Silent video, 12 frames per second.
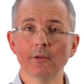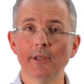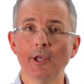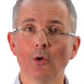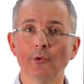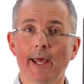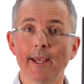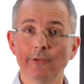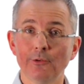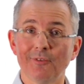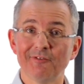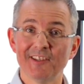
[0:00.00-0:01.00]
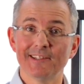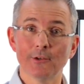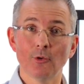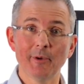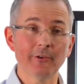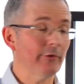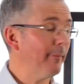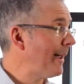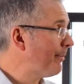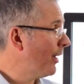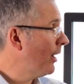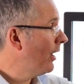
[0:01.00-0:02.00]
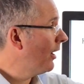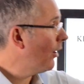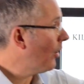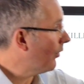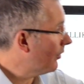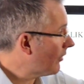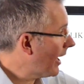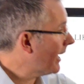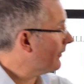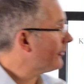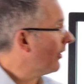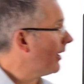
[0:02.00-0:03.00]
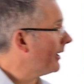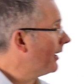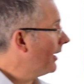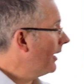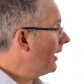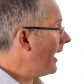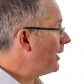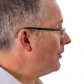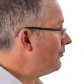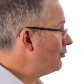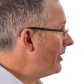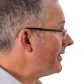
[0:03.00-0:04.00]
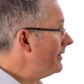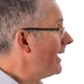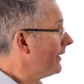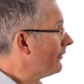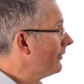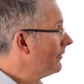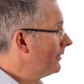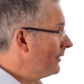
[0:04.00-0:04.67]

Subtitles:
In the old days, these were physical pieces of paper on the right-hand side, and you've written it